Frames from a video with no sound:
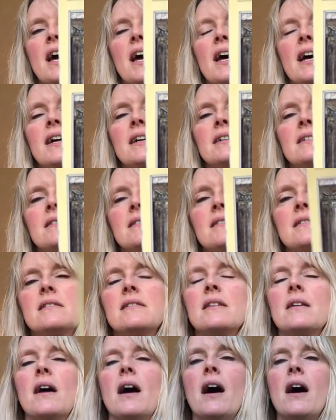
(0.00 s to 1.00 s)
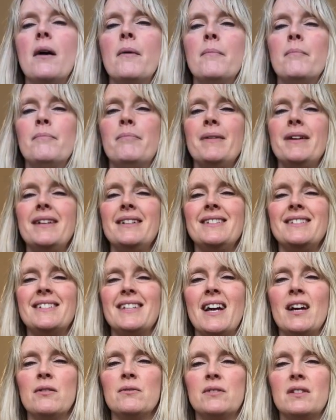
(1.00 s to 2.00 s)
has um, been
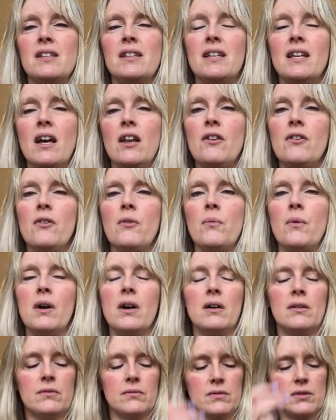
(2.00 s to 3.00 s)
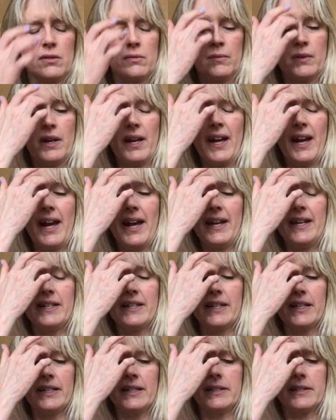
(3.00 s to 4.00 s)
down to the underworld where
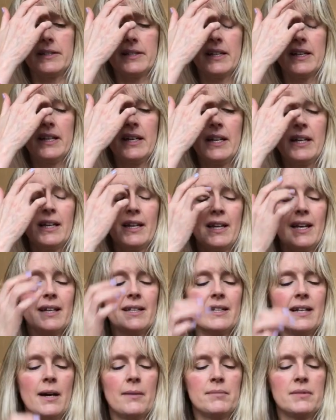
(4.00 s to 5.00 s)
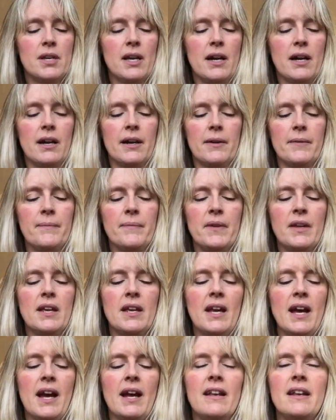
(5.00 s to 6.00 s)
Hades kidnapped her.
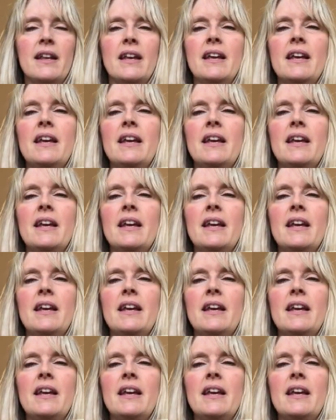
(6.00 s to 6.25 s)
And